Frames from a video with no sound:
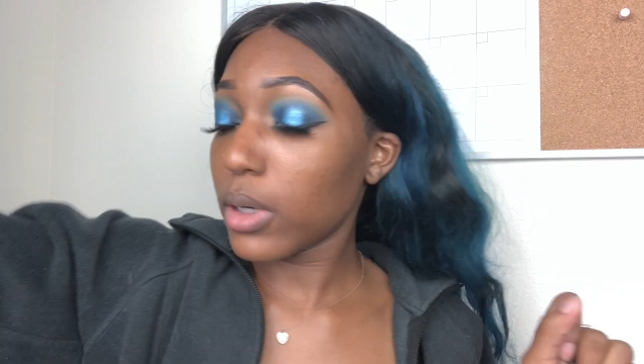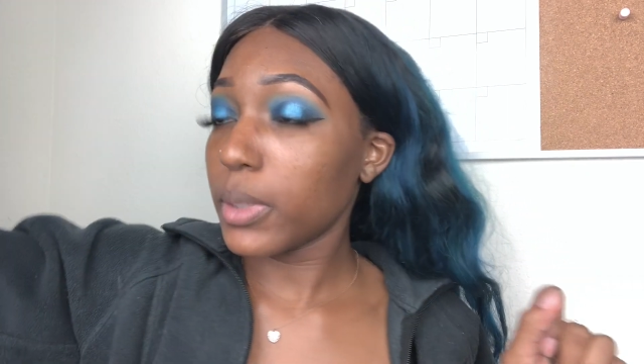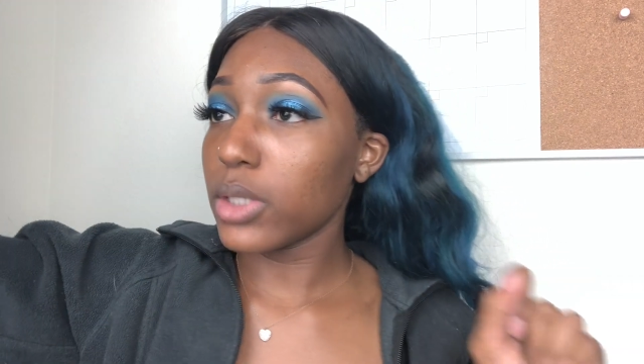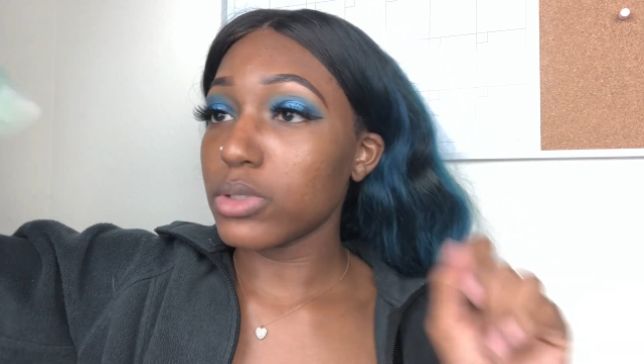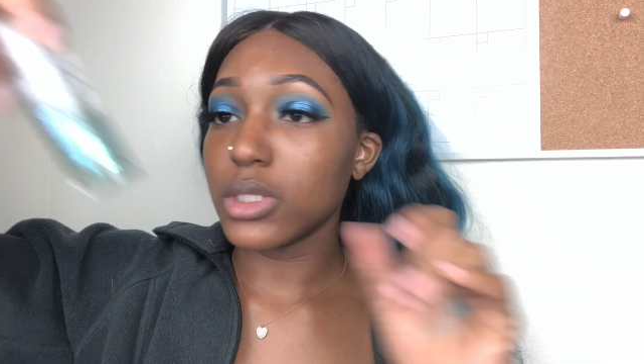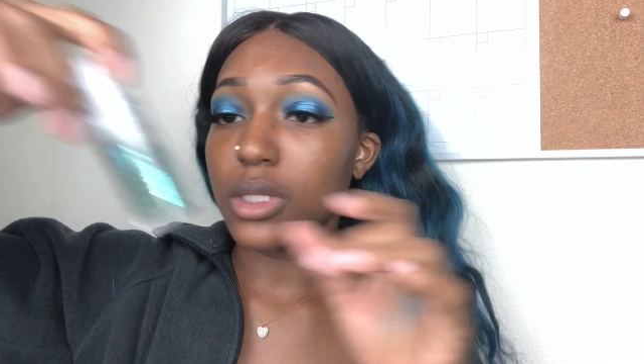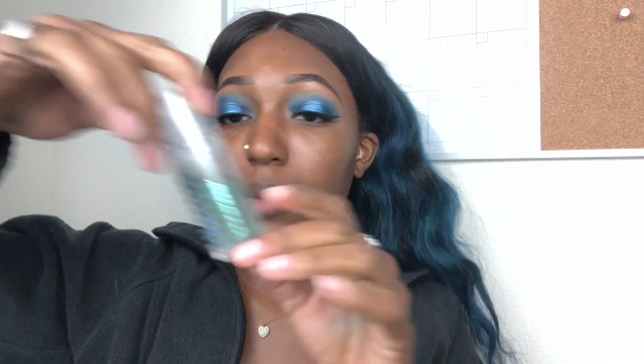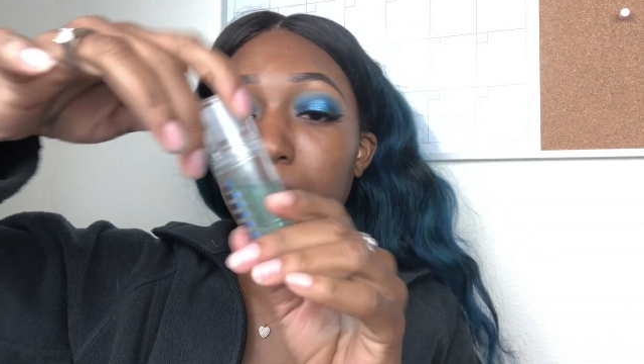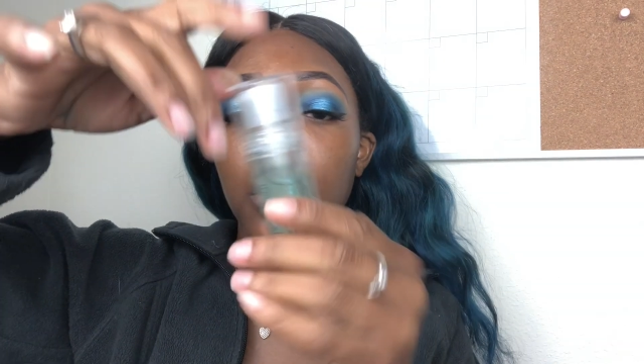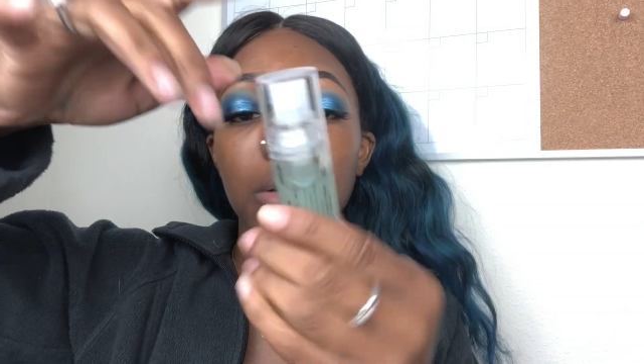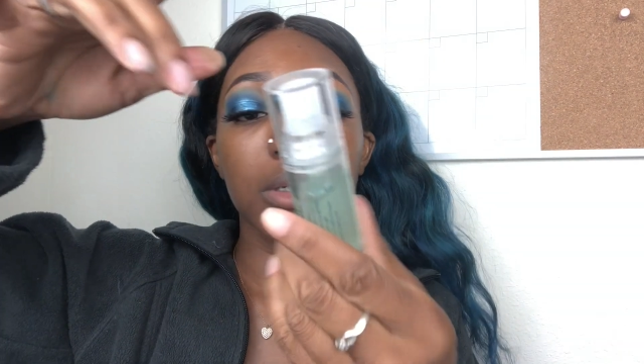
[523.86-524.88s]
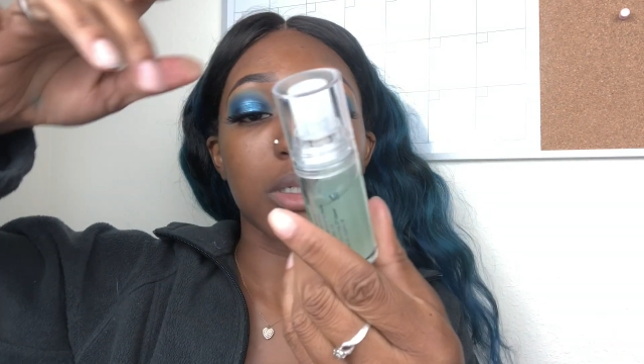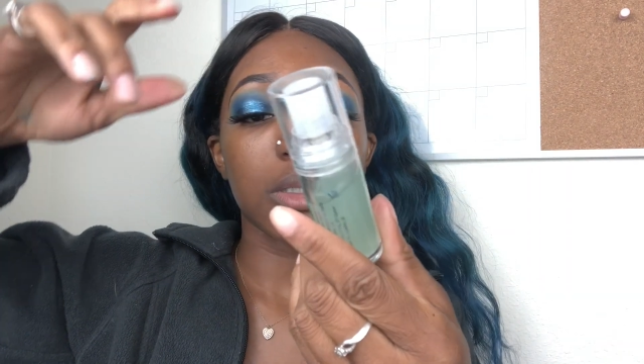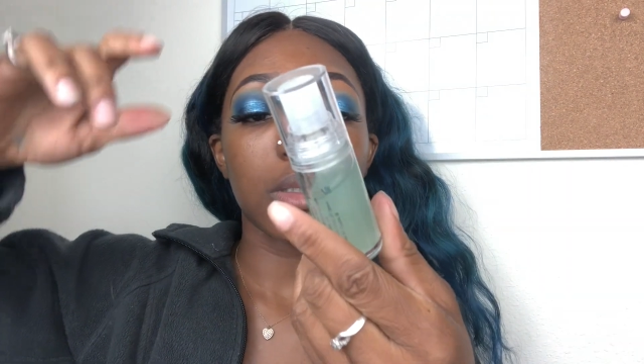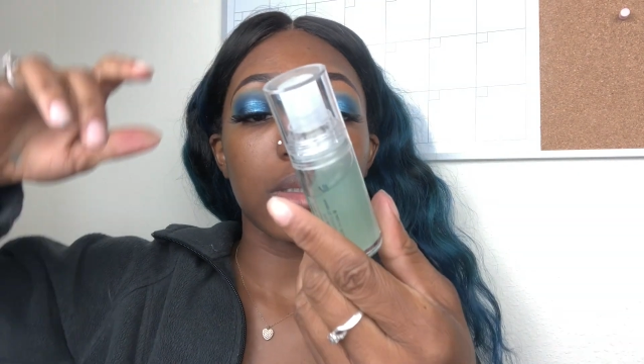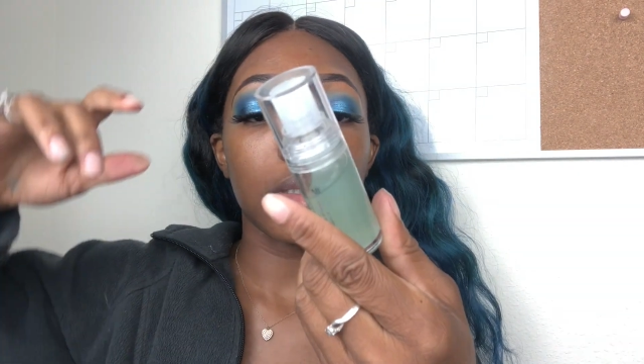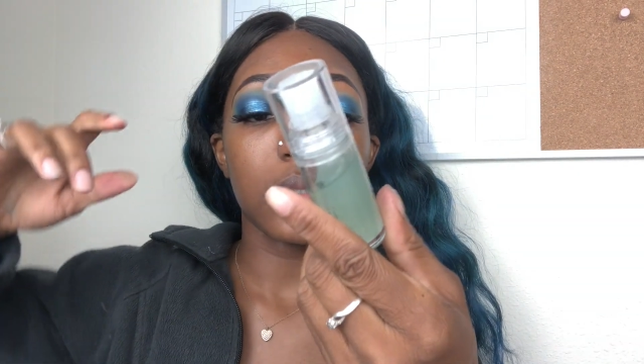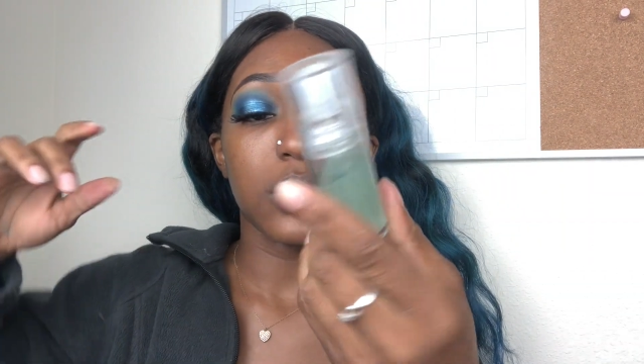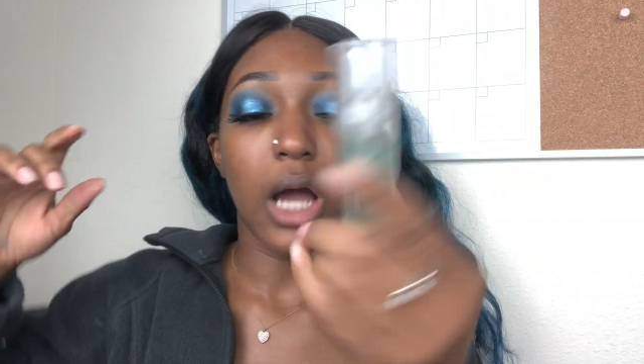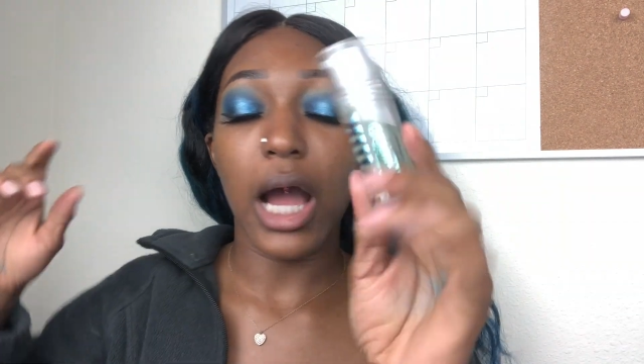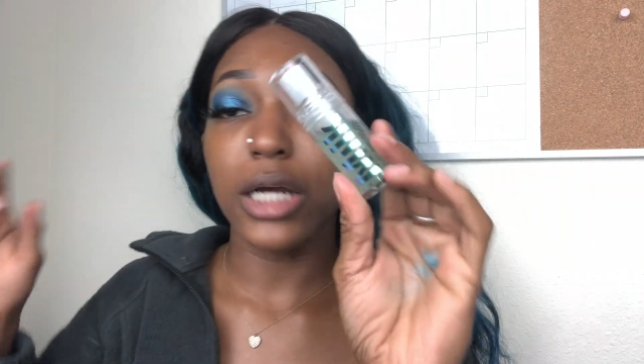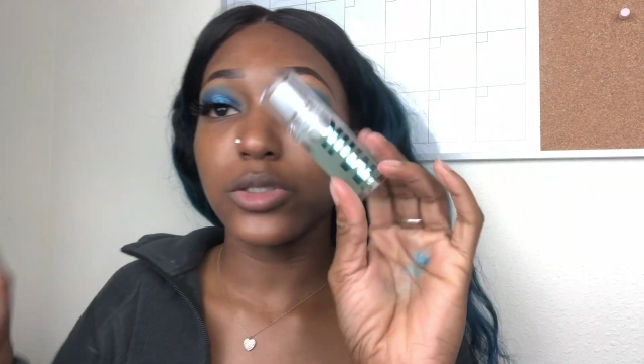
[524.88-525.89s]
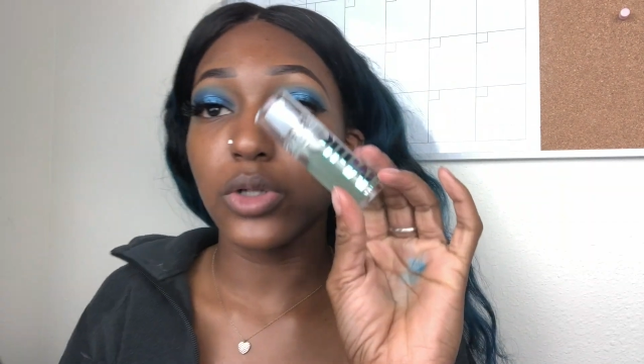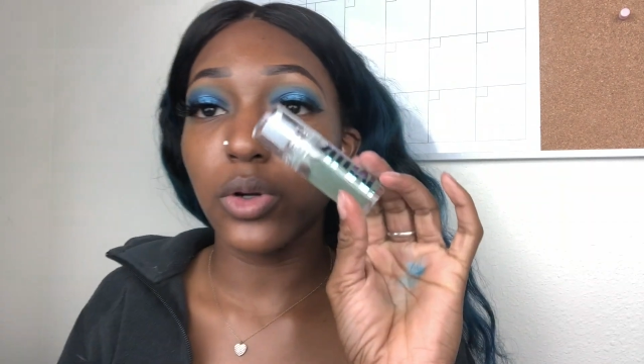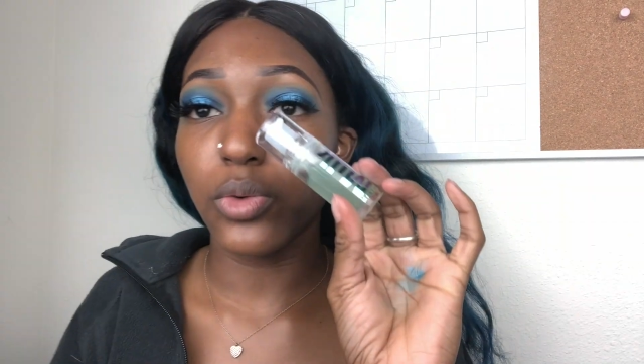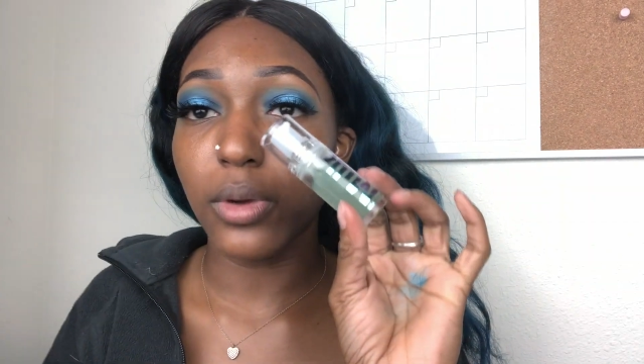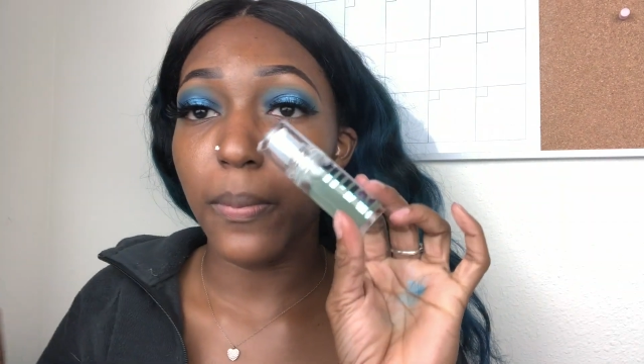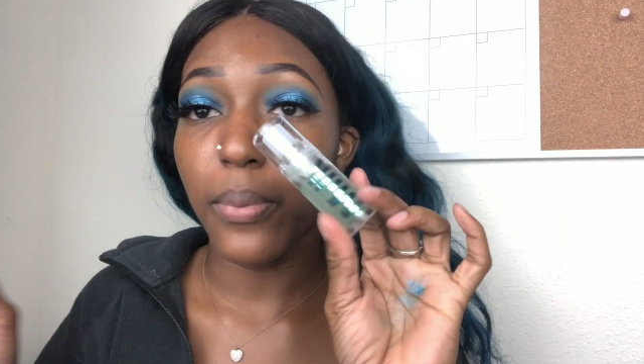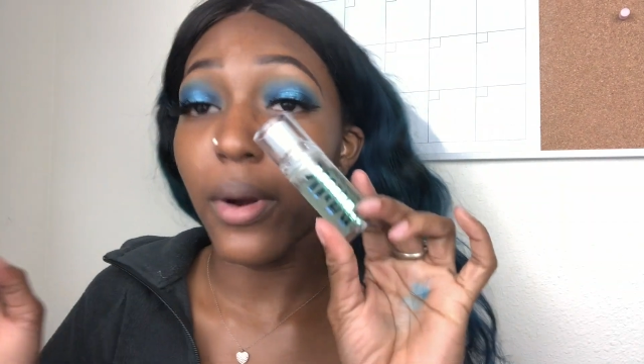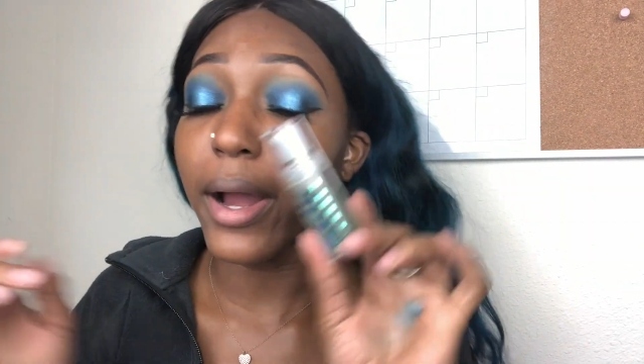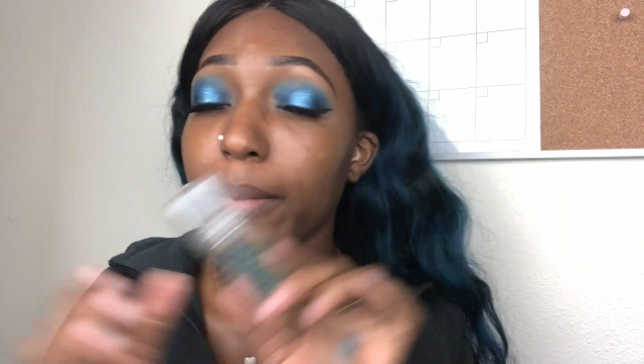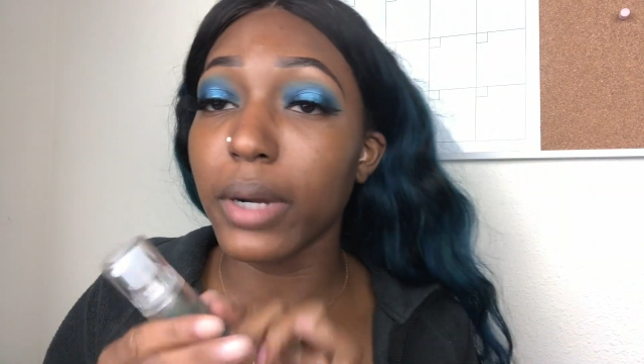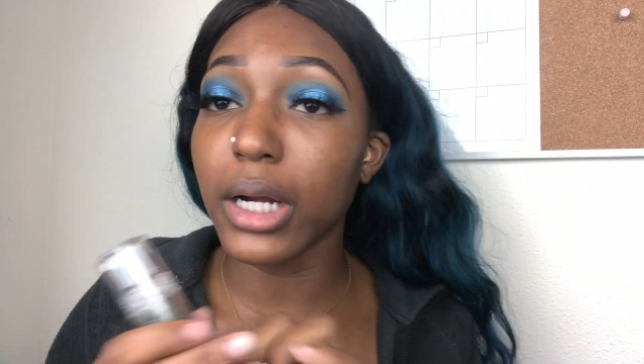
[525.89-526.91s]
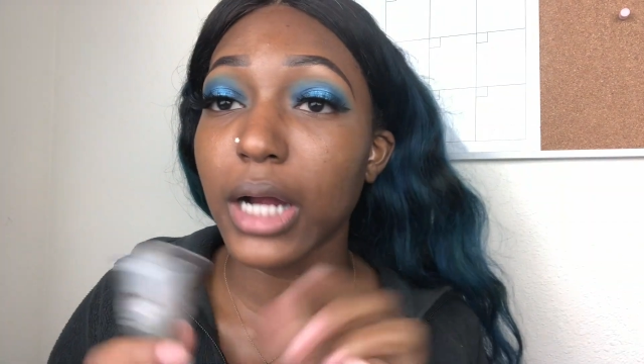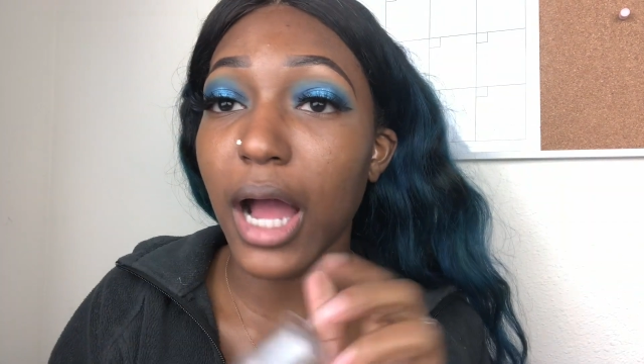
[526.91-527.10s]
I'm gonna be using the Milk Hydro Grip Primer.